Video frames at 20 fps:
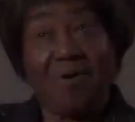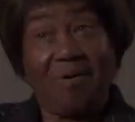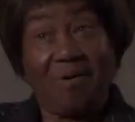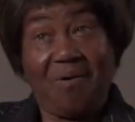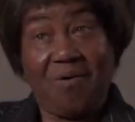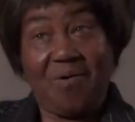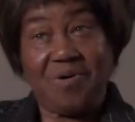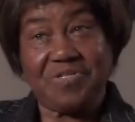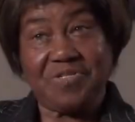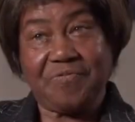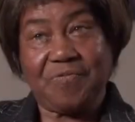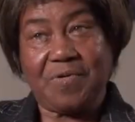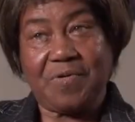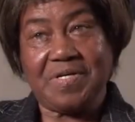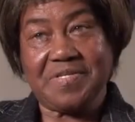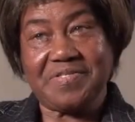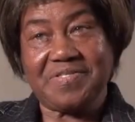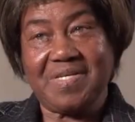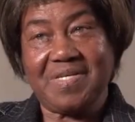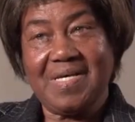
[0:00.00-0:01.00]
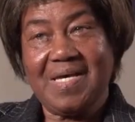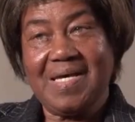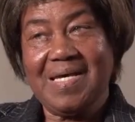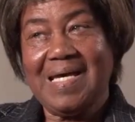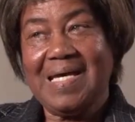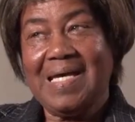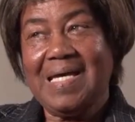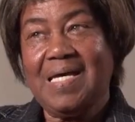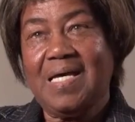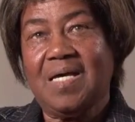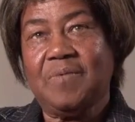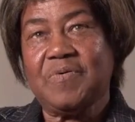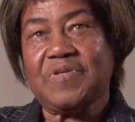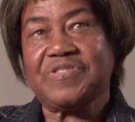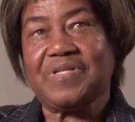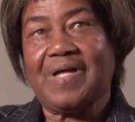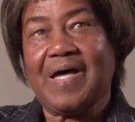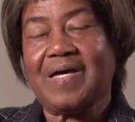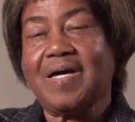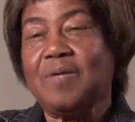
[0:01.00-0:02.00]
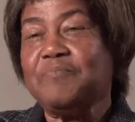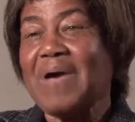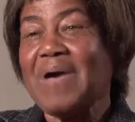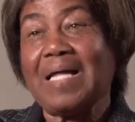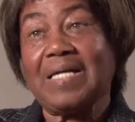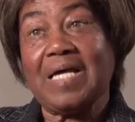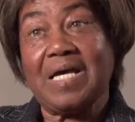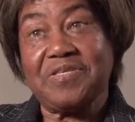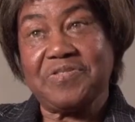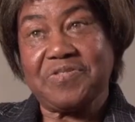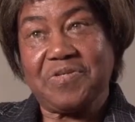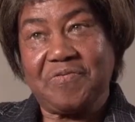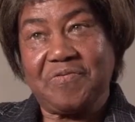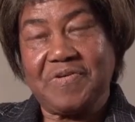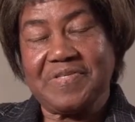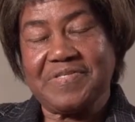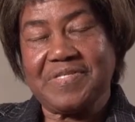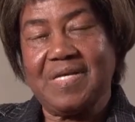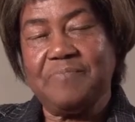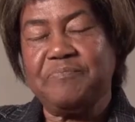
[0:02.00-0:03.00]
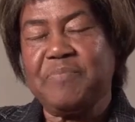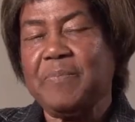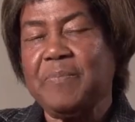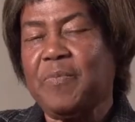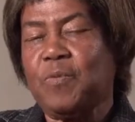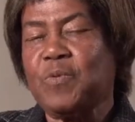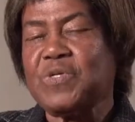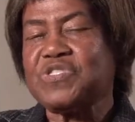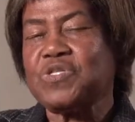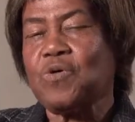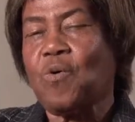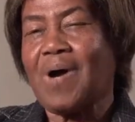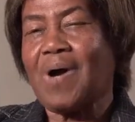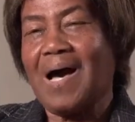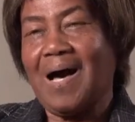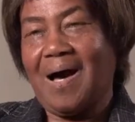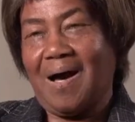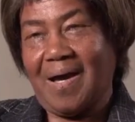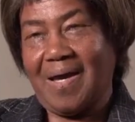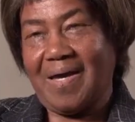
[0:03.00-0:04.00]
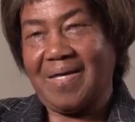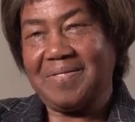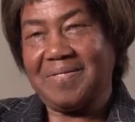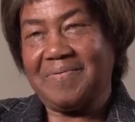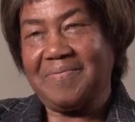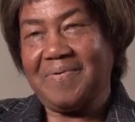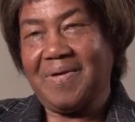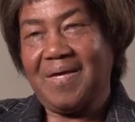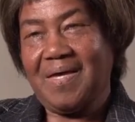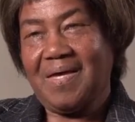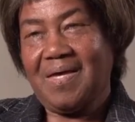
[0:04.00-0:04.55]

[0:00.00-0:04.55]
our cars for us. It was like a ballet service, and people were so kind.